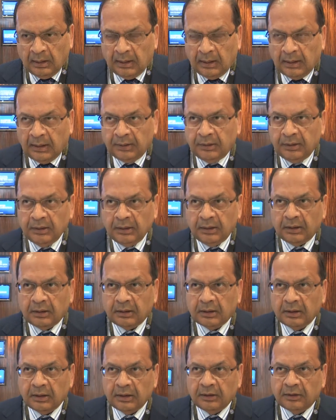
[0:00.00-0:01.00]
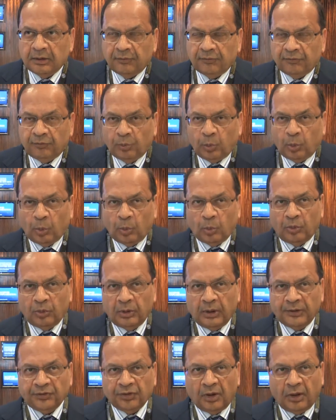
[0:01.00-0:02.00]
I think
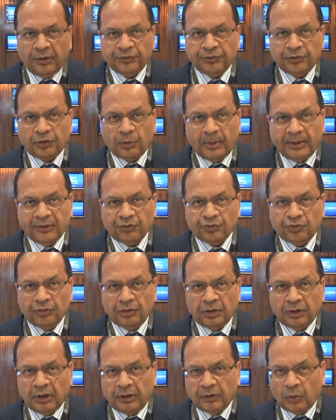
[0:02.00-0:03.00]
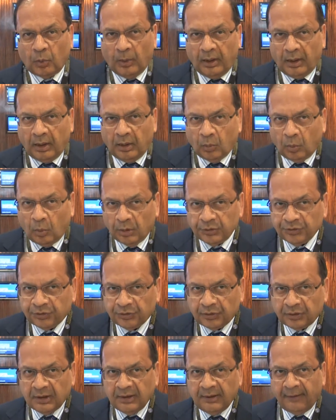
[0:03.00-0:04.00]
let's ask the question another way. What's
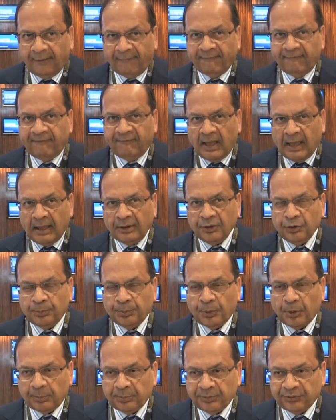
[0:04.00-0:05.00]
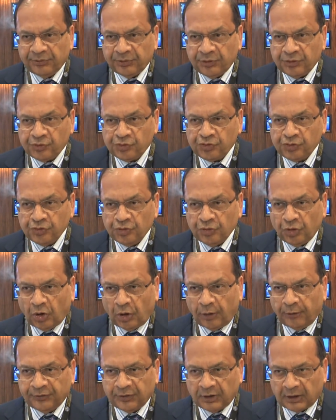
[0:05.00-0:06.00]
the value proposition
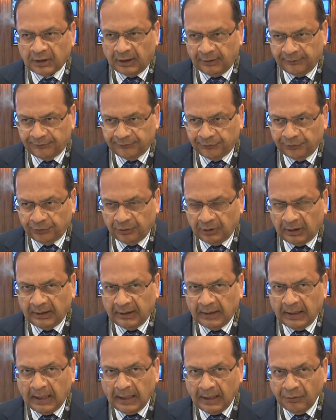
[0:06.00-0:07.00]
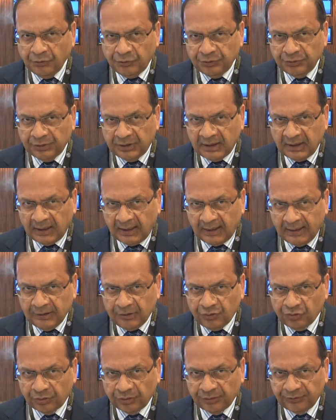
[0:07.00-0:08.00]
of Takaful, and how do the
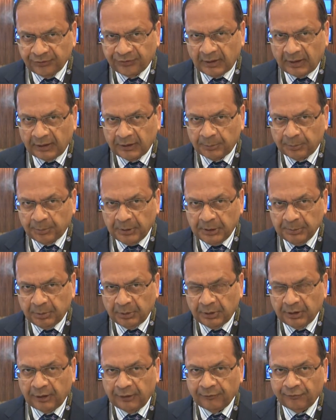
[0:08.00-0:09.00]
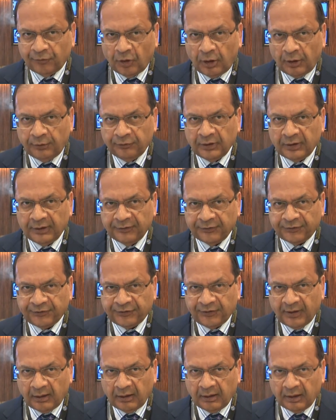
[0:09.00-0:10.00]
agents and the people involved in
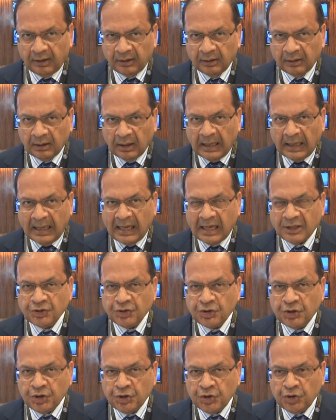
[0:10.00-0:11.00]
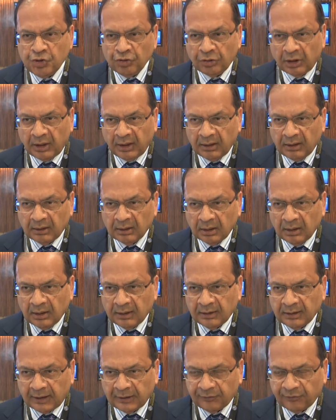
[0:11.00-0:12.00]
selling articulate
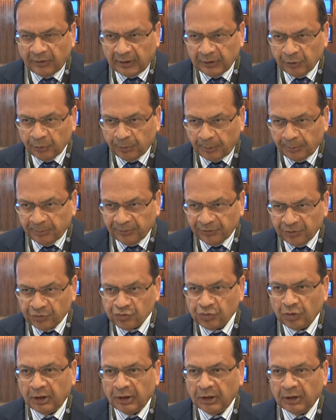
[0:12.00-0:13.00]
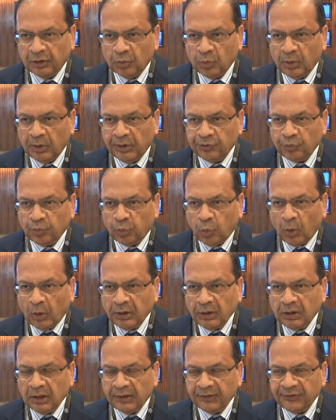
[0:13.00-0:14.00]
that value proposition? In other words,
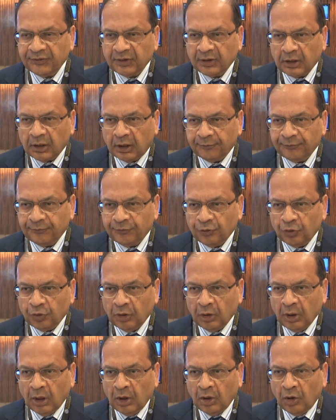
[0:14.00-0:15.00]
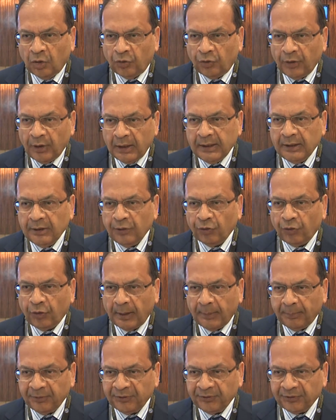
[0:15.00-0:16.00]
what does Takaful really
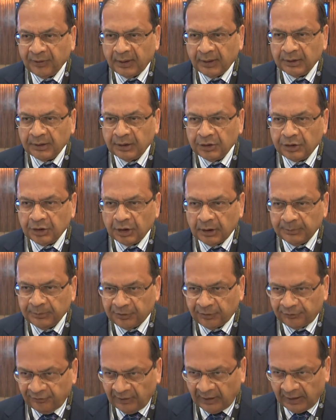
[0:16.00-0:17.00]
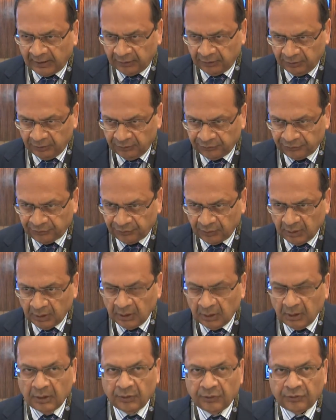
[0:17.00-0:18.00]
represent in terms of values?
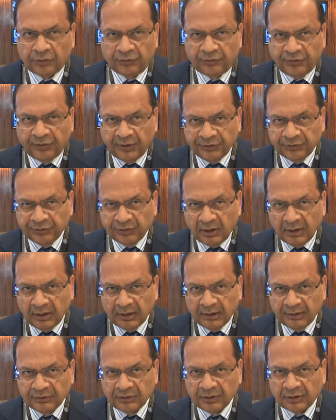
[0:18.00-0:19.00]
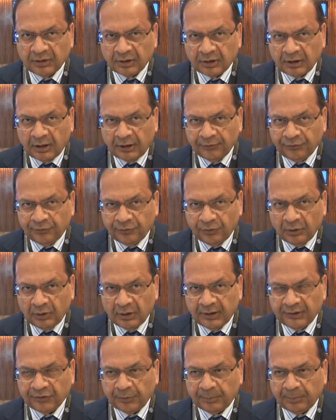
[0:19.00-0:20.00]
So first thing is that Takaful
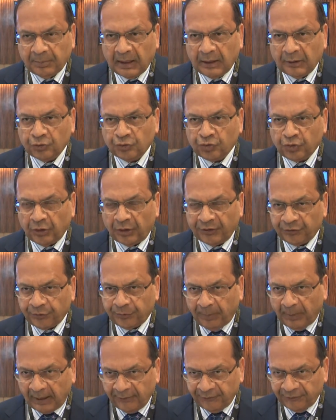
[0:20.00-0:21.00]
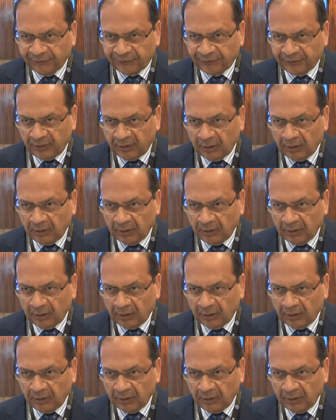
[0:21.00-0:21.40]
is about transparency.